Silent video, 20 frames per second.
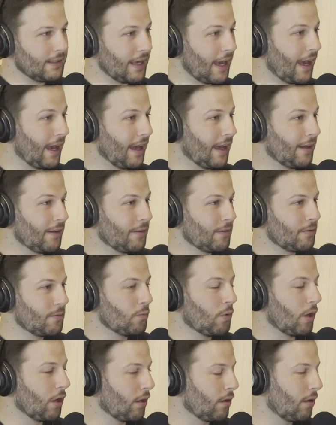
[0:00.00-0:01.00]
Yeah.
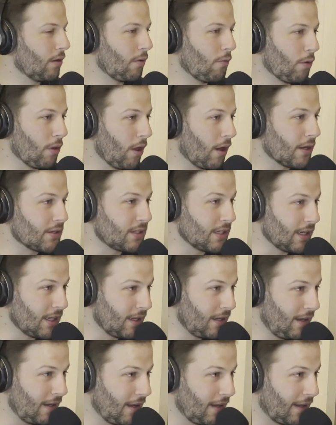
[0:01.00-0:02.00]
Well, I
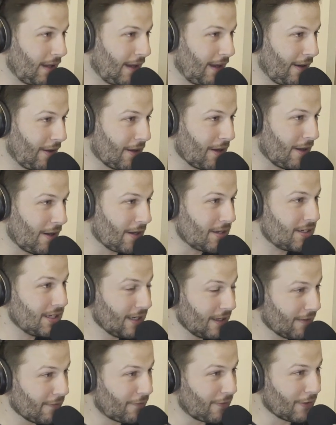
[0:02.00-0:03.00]
did, and then I
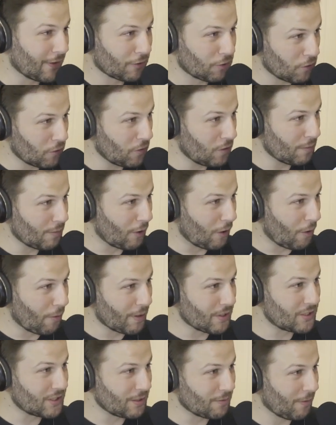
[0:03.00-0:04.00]
didn't for the
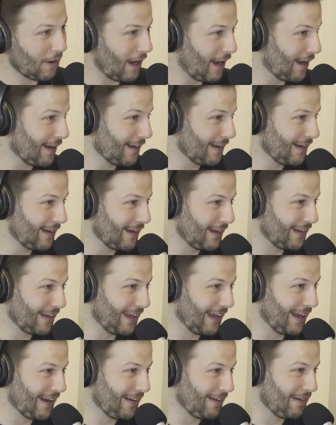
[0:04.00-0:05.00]
Coolmore, which she won,
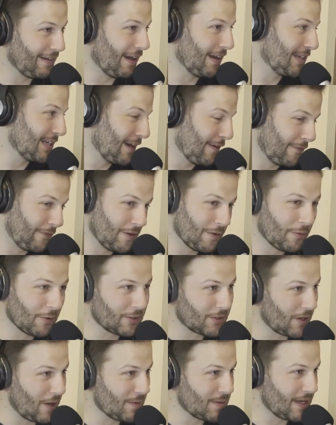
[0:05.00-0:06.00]
and then I did a few
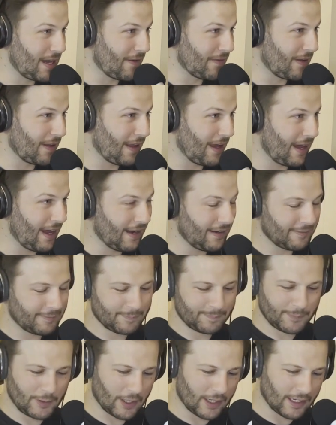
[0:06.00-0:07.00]
more times after that,
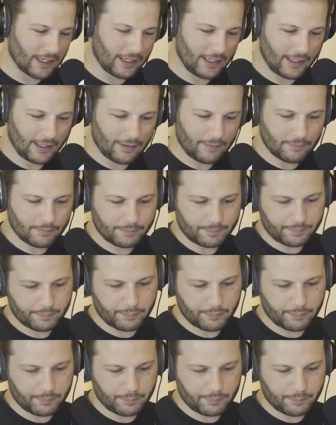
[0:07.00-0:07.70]
like an idiot.